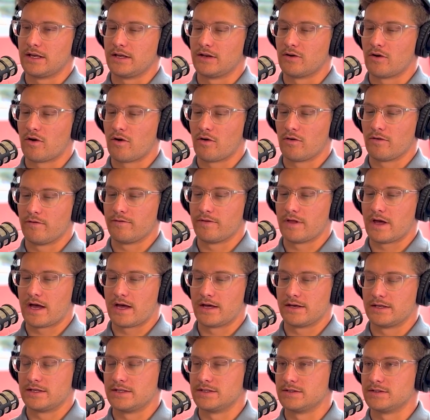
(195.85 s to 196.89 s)
and all of
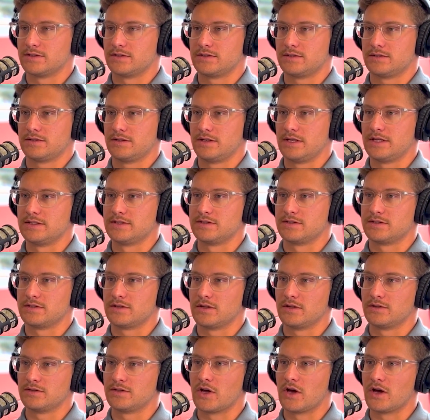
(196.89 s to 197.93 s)
that is
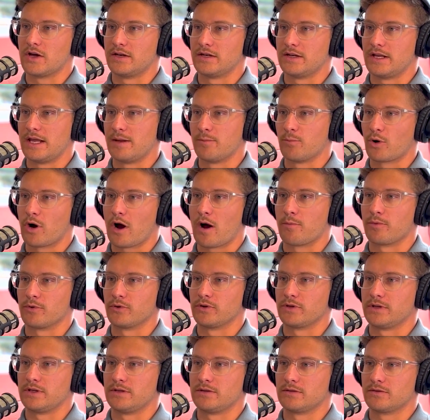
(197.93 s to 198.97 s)
done
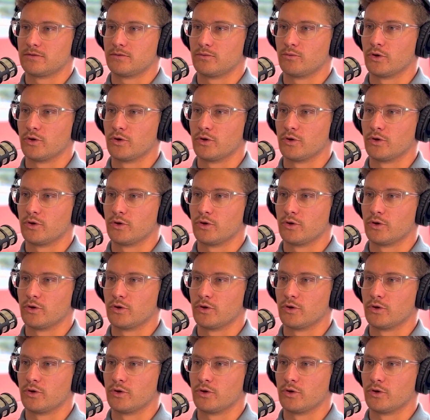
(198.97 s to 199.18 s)
improperly,